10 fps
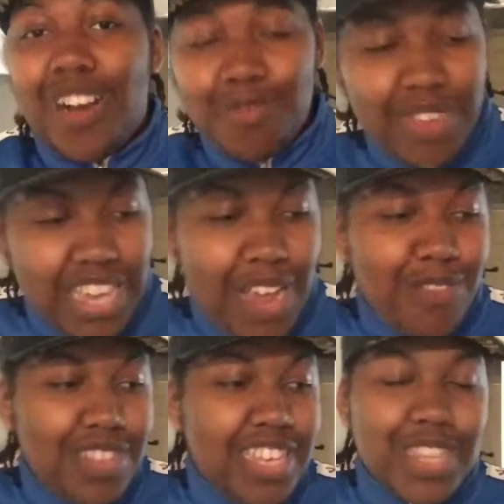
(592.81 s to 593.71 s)
I would make
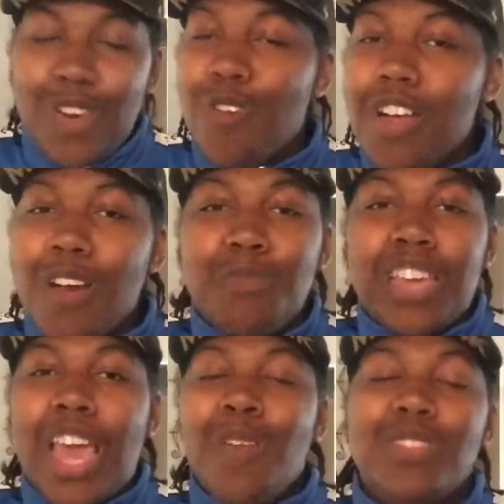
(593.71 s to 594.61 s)
everything lower. I would
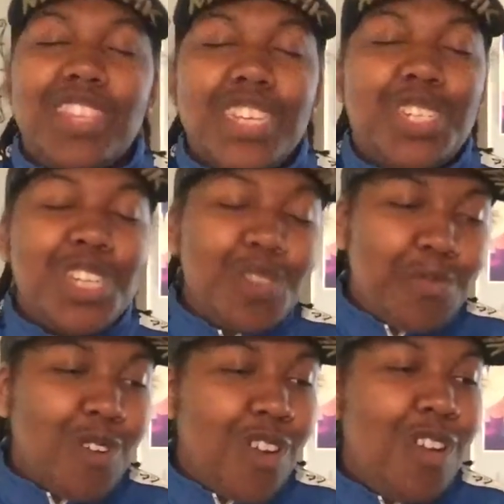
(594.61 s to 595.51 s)
make everything
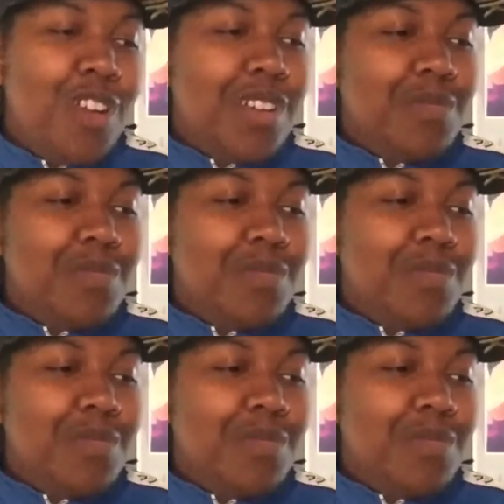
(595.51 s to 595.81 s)
cheaper,